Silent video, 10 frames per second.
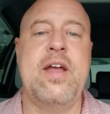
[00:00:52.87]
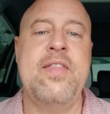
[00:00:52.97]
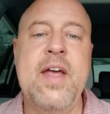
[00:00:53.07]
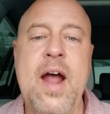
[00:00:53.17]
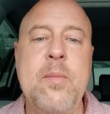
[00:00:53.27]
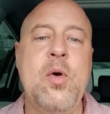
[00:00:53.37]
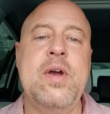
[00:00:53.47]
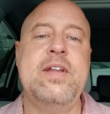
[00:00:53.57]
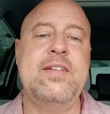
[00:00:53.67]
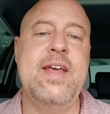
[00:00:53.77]
And then I'm
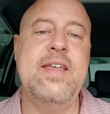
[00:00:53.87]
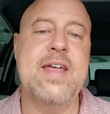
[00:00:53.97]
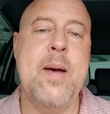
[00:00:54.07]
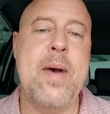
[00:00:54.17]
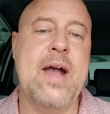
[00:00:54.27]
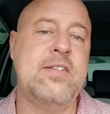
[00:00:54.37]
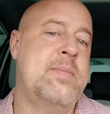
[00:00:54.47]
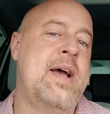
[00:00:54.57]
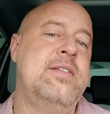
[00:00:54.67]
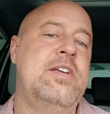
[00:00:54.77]
going to take that back to
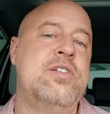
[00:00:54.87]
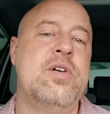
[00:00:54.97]
my teacher